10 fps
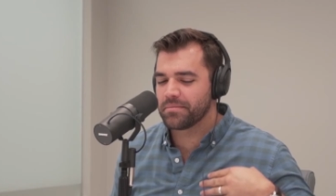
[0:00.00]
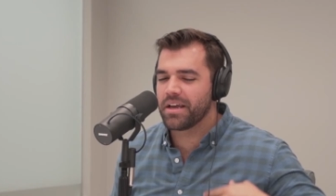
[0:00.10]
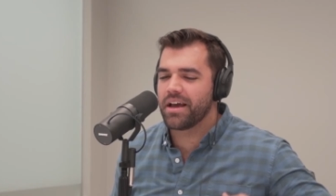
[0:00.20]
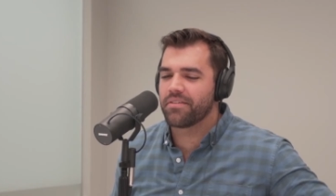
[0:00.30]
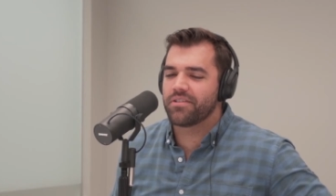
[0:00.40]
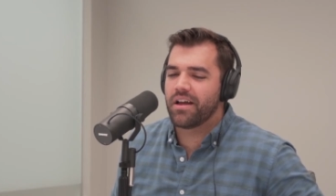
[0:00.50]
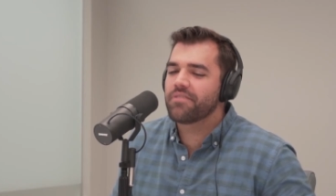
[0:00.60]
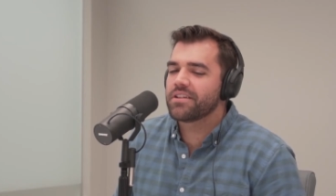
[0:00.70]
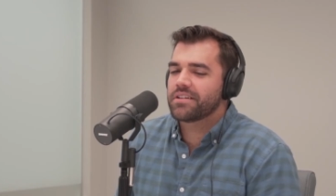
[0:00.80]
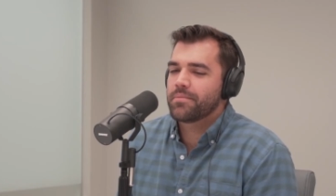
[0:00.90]
Yeah, I
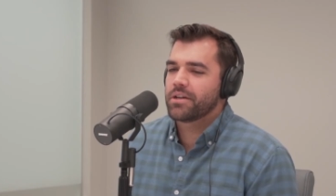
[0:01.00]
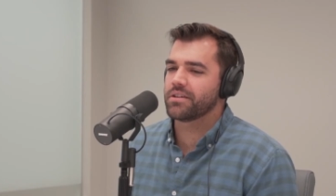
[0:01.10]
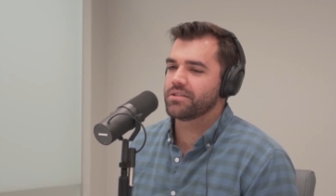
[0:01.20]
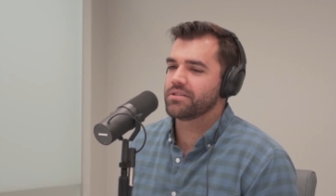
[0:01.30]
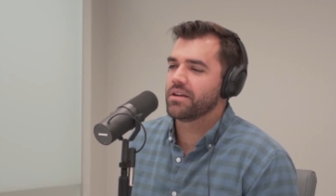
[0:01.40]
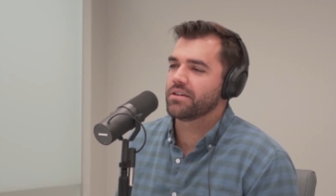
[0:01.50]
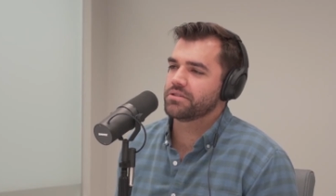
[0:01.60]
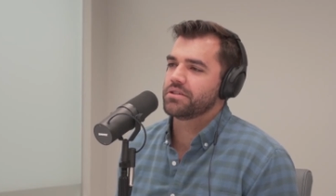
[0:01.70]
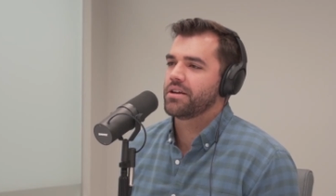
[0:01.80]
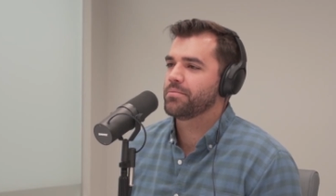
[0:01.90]
feel like they make a
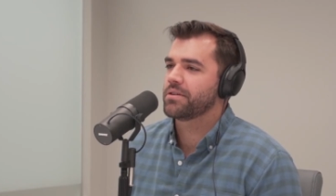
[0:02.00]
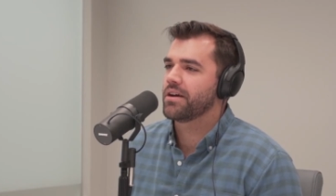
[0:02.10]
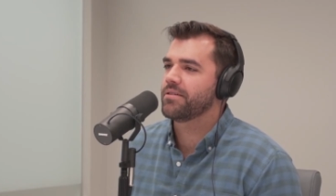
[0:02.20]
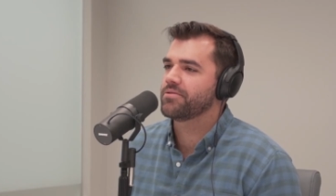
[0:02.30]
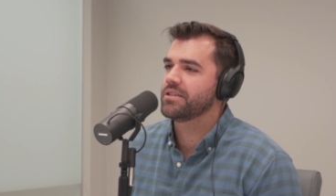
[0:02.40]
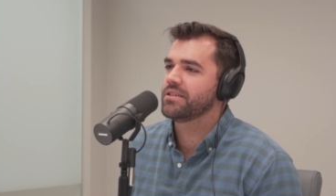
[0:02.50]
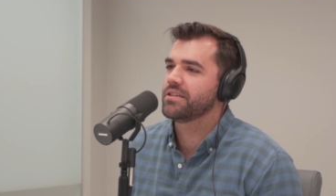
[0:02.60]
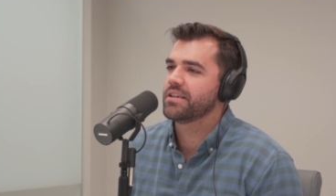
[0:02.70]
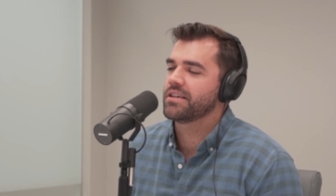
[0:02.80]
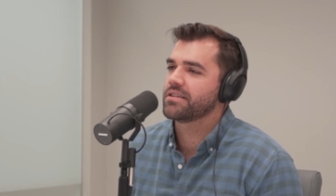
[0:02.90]
good cup of coffee,
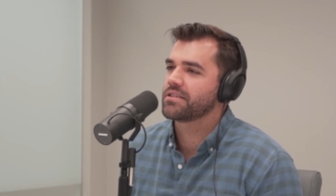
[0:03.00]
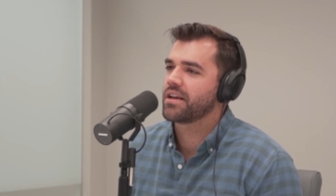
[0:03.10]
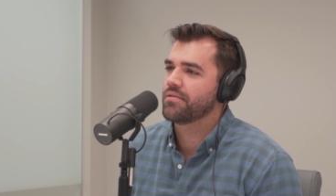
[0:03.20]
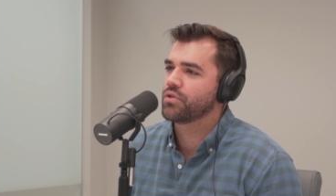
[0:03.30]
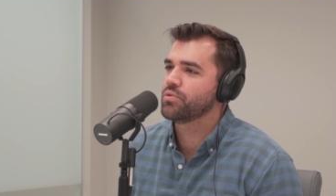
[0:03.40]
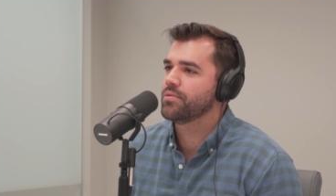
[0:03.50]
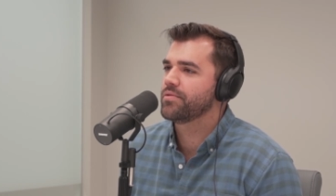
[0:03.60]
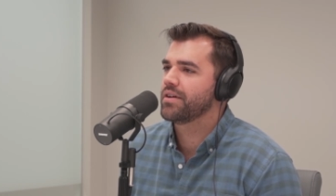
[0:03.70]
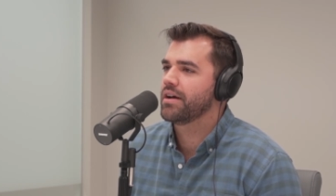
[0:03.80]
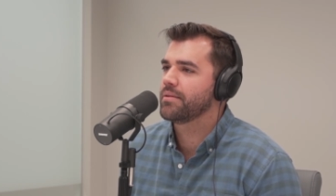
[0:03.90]
and it's kind of a cool
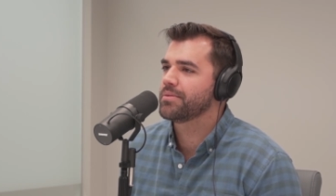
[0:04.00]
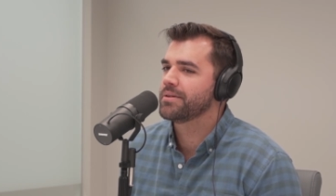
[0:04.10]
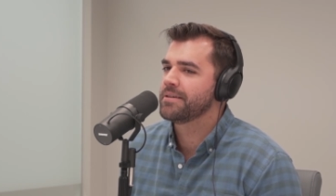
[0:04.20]
vibe.